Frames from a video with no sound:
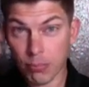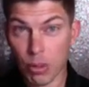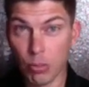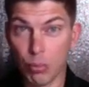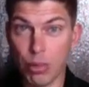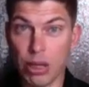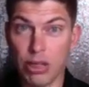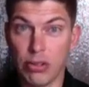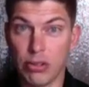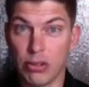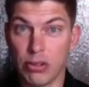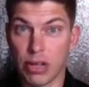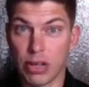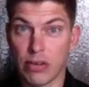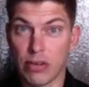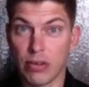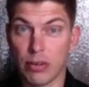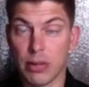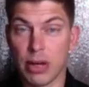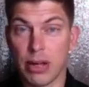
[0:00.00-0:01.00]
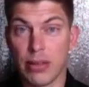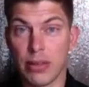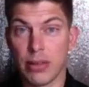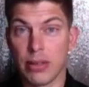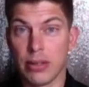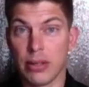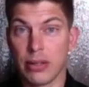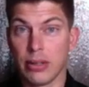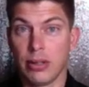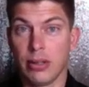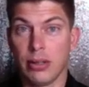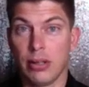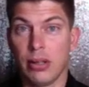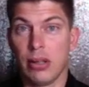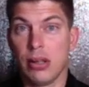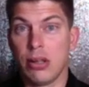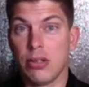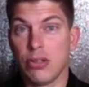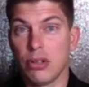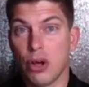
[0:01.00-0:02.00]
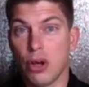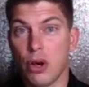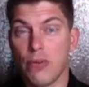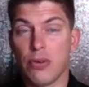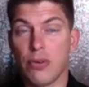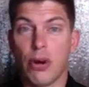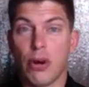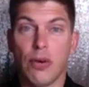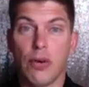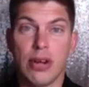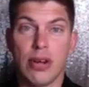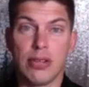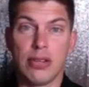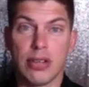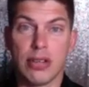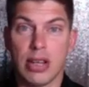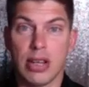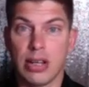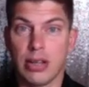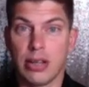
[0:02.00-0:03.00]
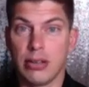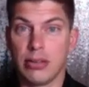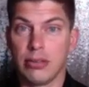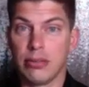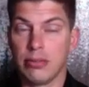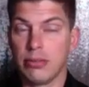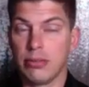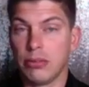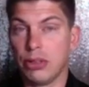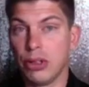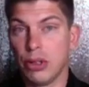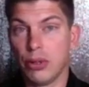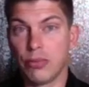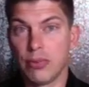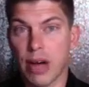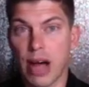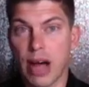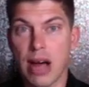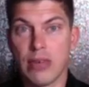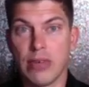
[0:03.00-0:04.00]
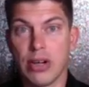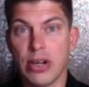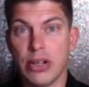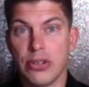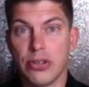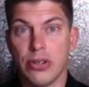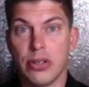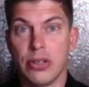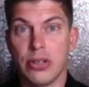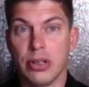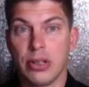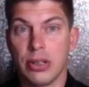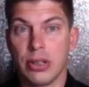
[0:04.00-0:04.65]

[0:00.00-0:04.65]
pieces every month. So if you're already selling, you know, 500,